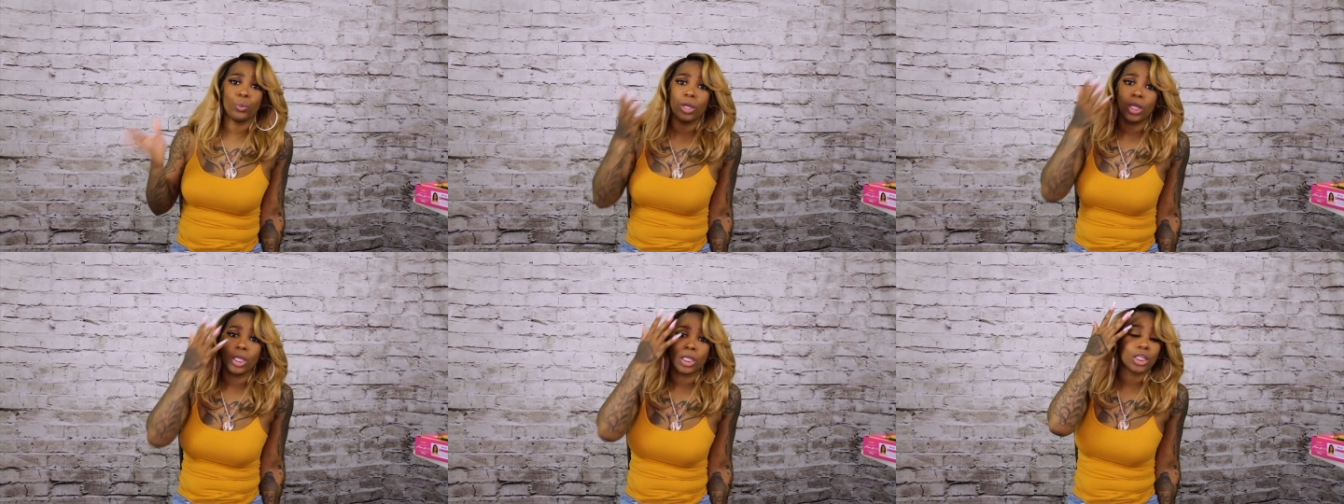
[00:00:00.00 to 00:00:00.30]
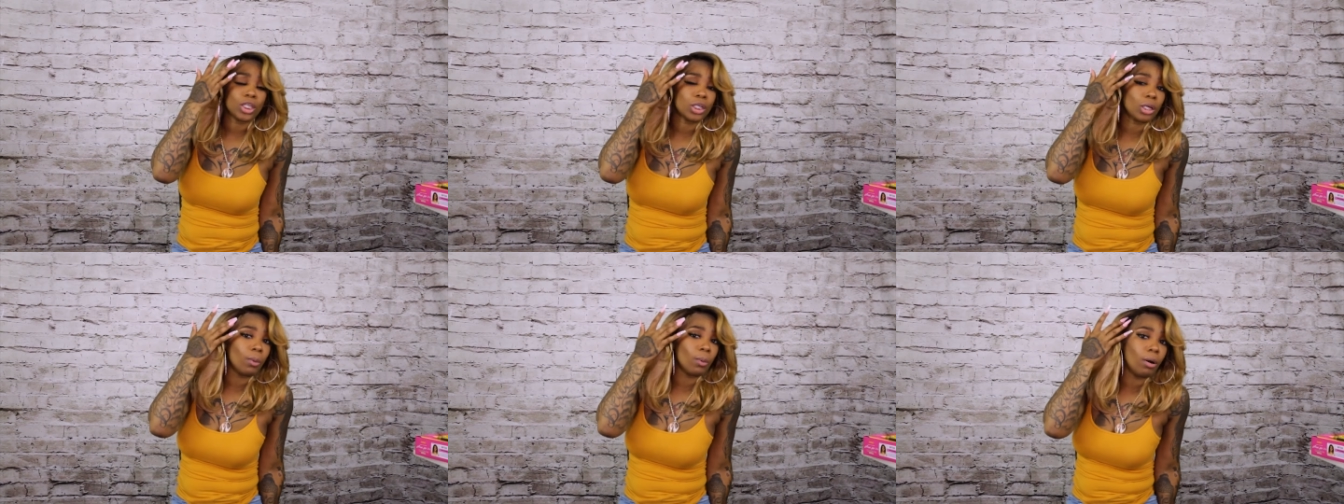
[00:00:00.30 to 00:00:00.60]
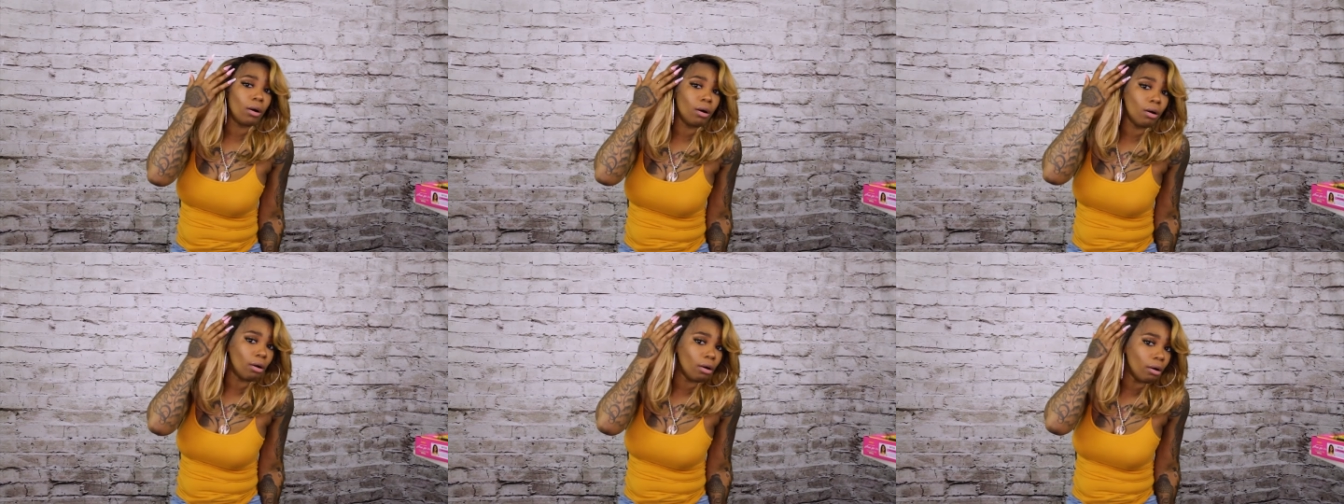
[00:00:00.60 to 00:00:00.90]
We need to show
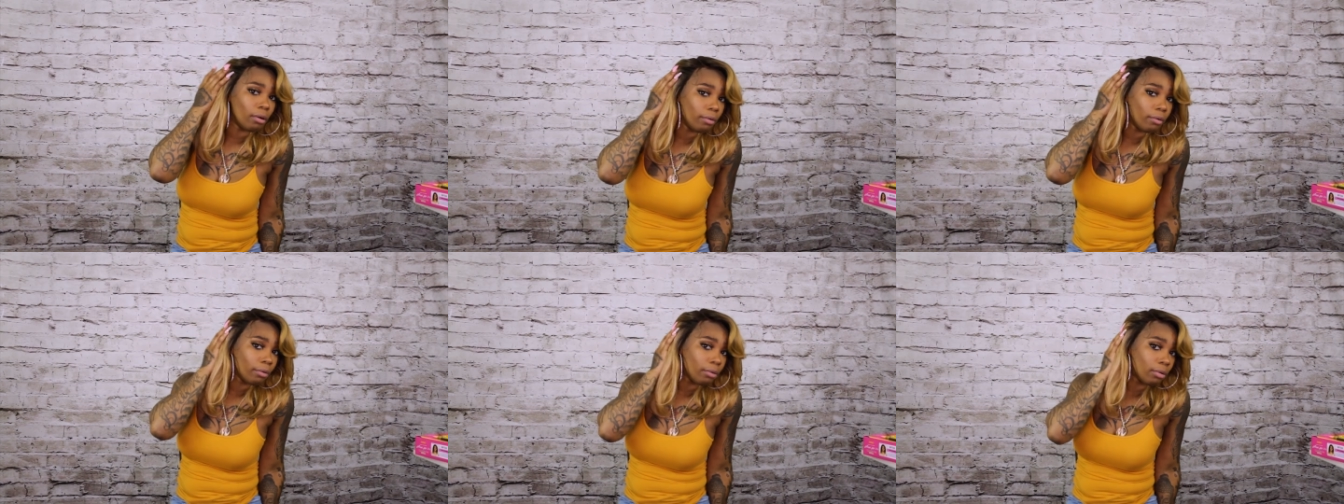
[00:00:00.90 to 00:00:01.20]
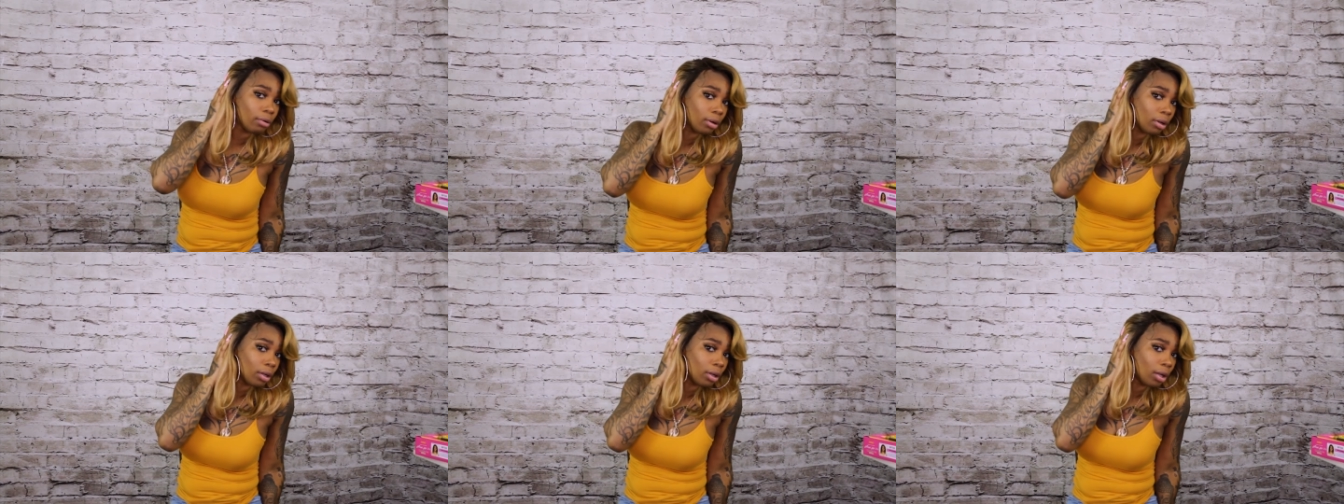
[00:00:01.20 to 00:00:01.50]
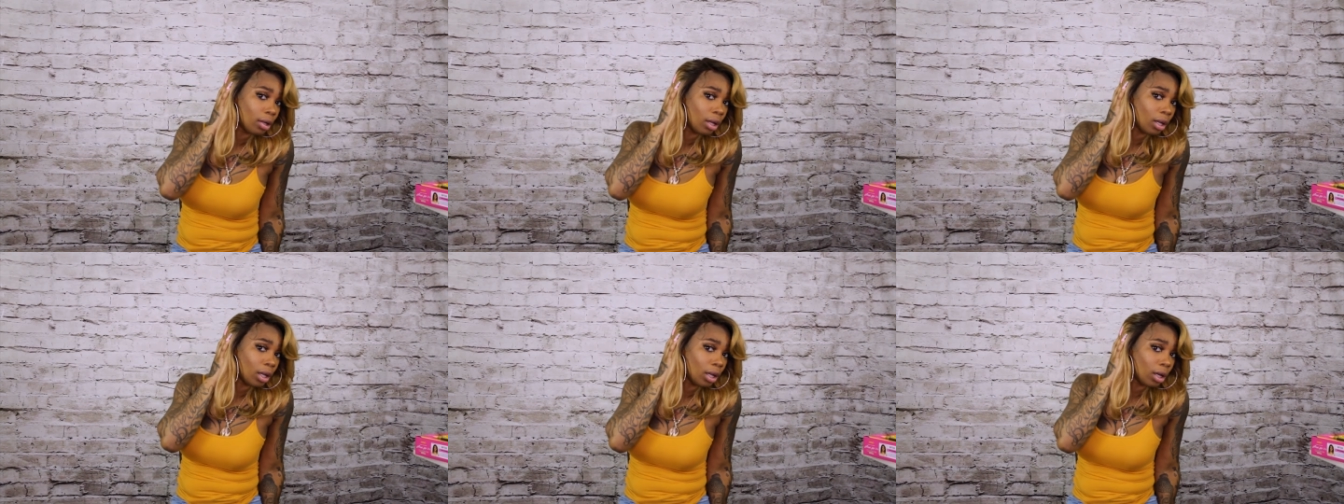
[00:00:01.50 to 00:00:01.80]
off.
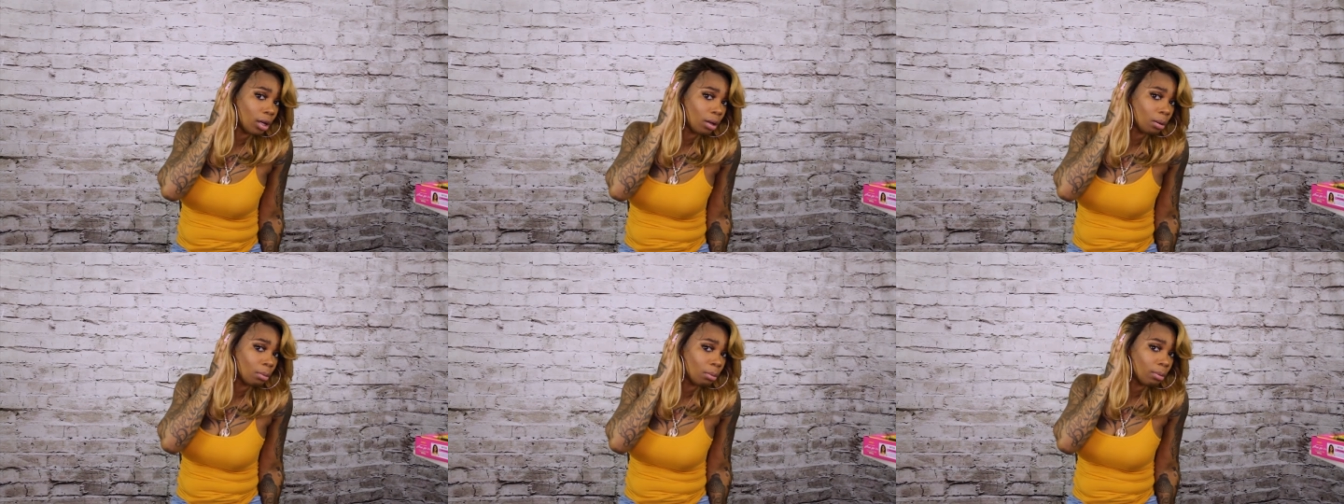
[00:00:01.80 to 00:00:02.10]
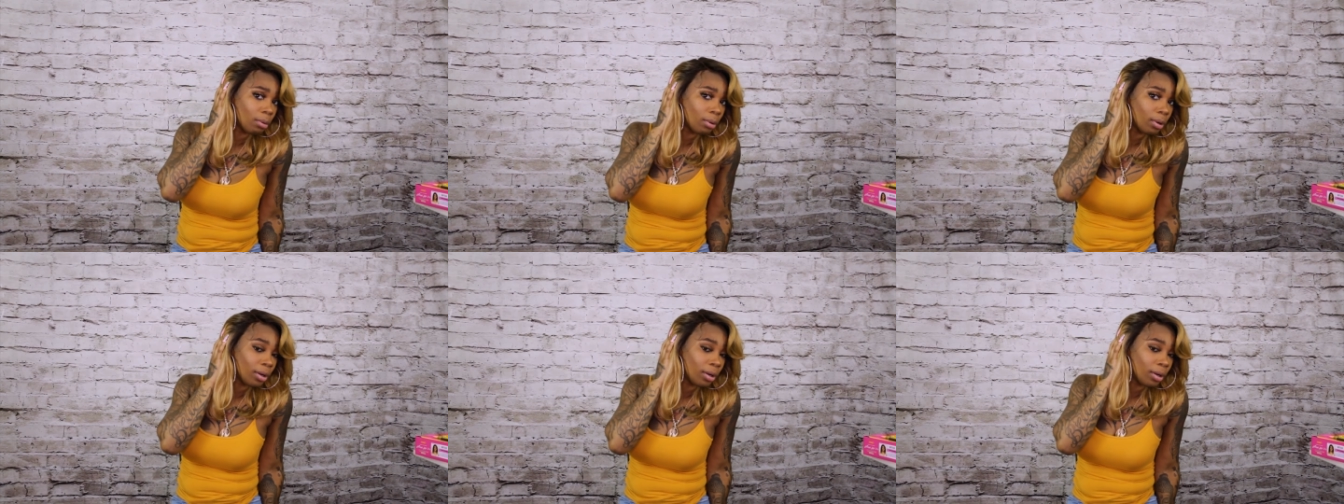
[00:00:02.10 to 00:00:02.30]
Hello.